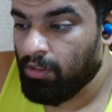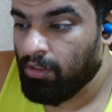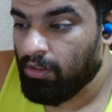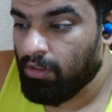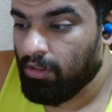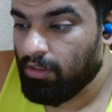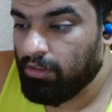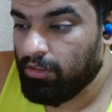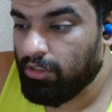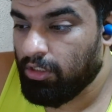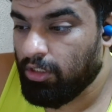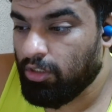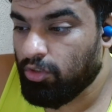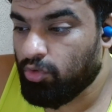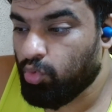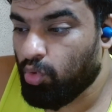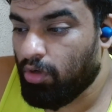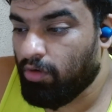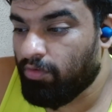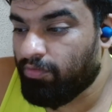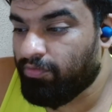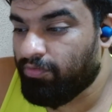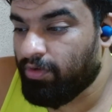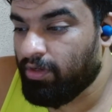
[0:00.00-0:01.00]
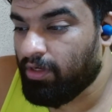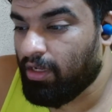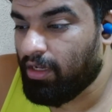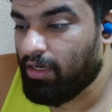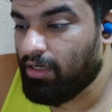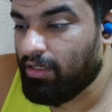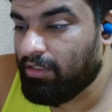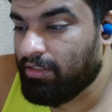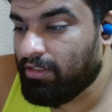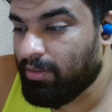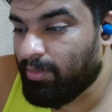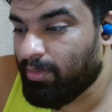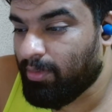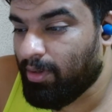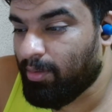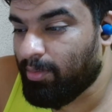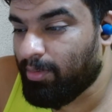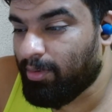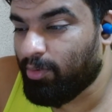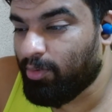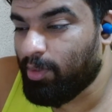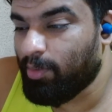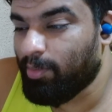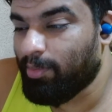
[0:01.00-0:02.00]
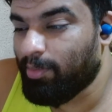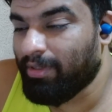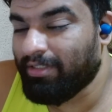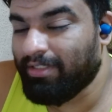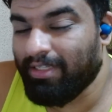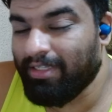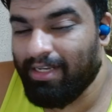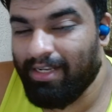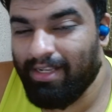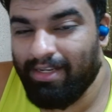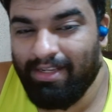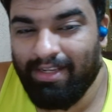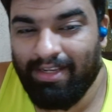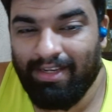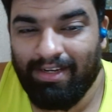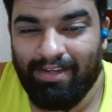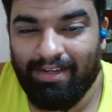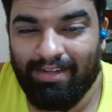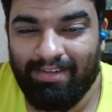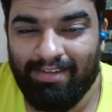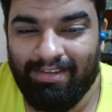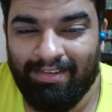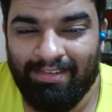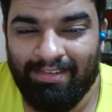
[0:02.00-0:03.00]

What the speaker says: Just one finalissima between Brazil and England.